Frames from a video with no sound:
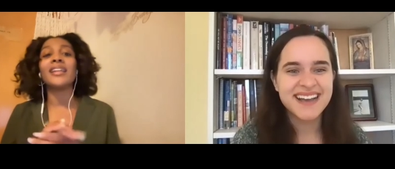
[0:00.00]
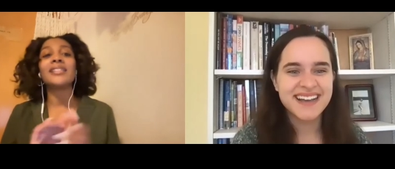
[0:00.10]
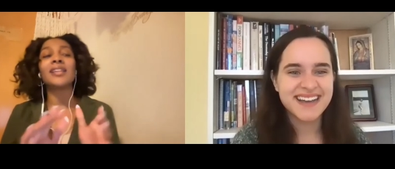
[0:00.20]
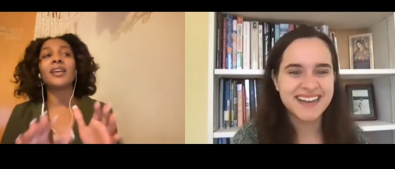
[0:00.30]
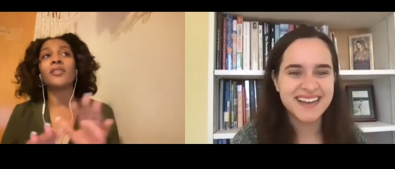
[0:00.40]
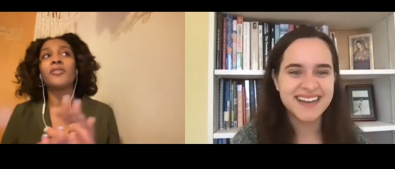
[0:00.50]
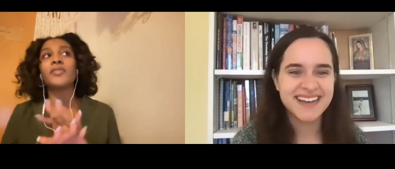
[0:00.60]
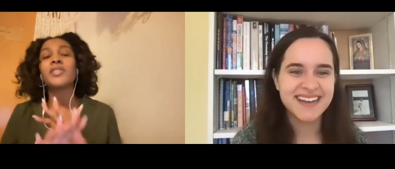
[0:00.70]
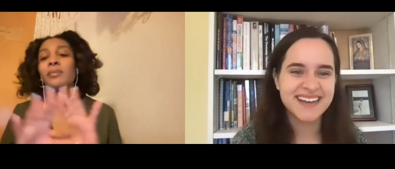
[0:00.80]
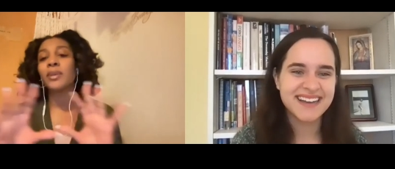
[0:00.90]
Speaker 1: And it's like
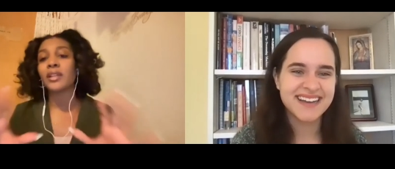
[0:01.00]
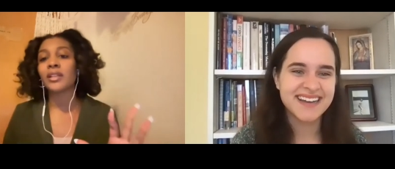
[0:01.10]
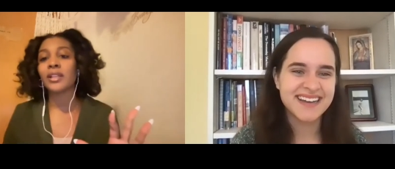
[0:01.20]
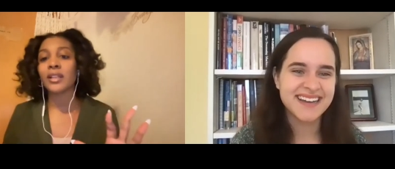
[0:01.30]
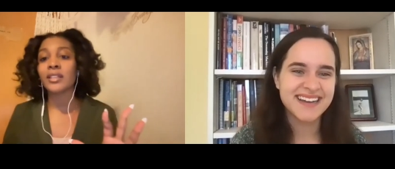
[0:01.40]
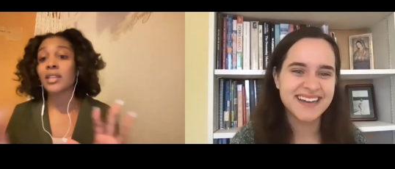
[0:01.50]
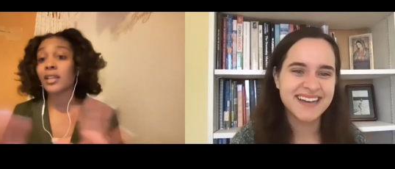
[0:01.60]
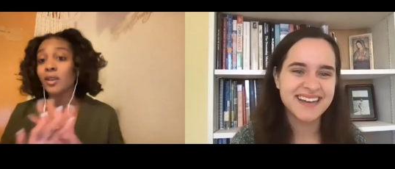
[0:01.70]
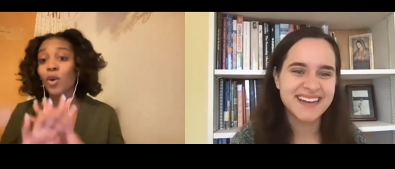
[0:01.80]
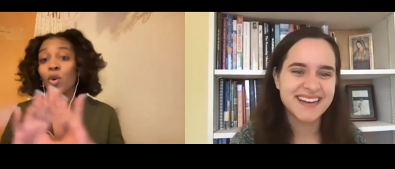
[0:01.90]
a 15 minute,
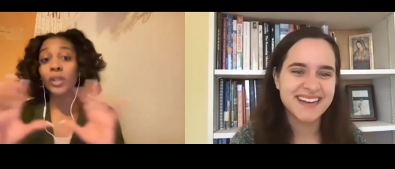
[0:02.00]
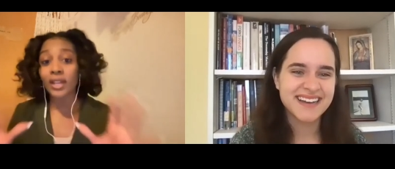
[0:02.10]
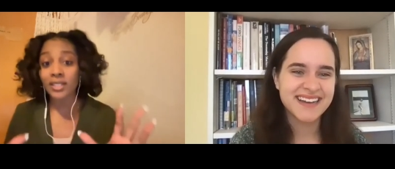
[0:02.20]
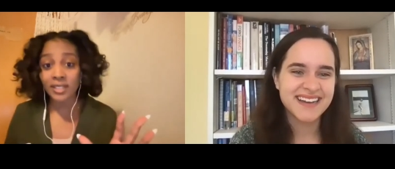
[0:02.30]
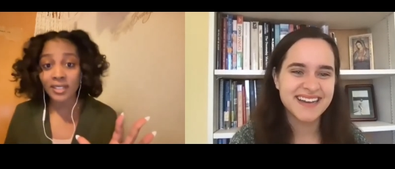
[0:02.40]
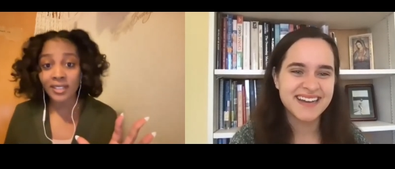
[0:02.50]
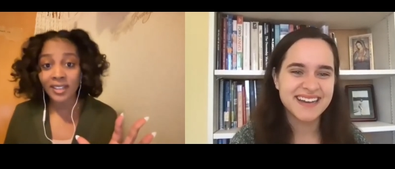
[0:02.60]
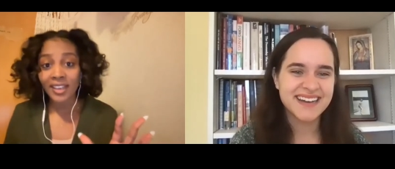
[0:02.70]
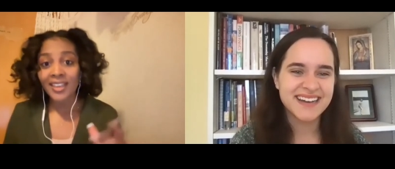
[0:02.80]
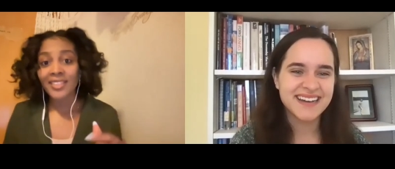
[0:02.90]
it's like the whole
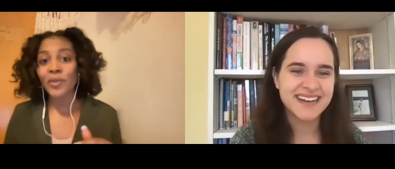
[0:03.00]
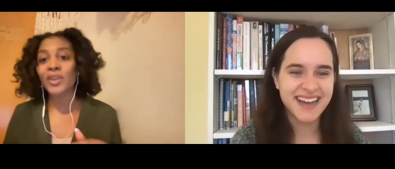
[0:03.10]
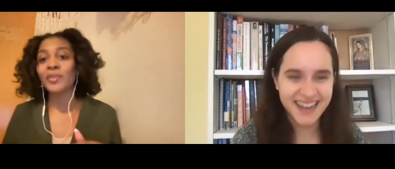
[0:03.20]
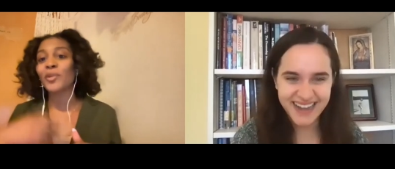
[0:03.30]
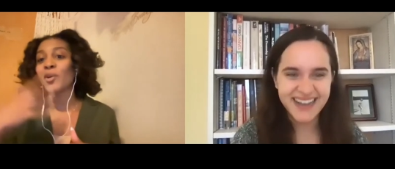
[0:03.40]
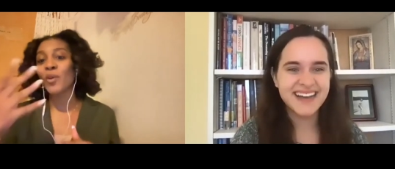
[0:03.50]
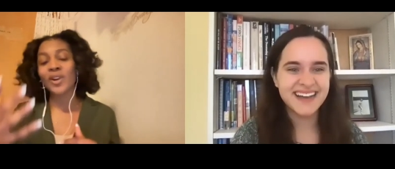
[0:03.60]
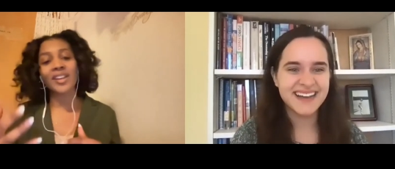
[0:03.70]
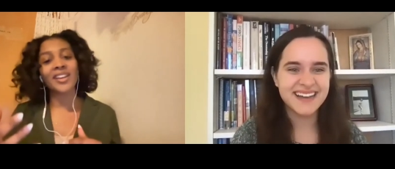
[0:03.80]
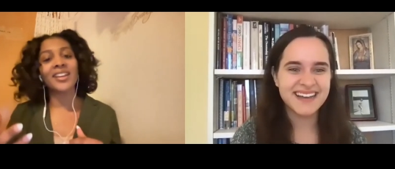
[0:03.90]
lesson that we
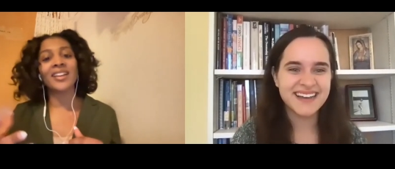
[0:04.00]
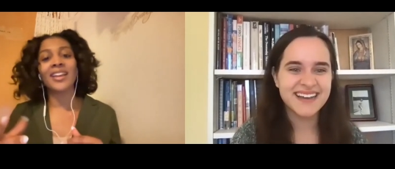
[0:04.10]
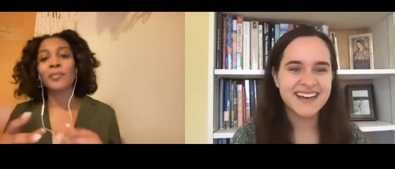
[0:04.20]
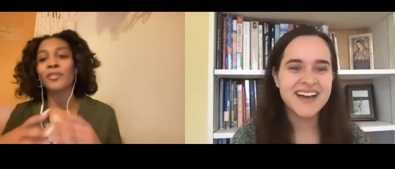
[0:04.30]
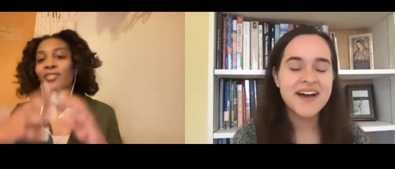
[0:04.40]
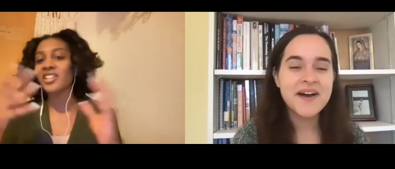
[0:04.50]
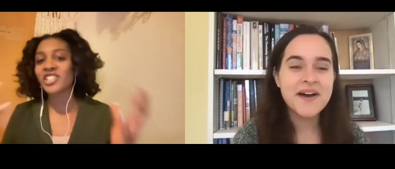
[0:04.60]
recorded like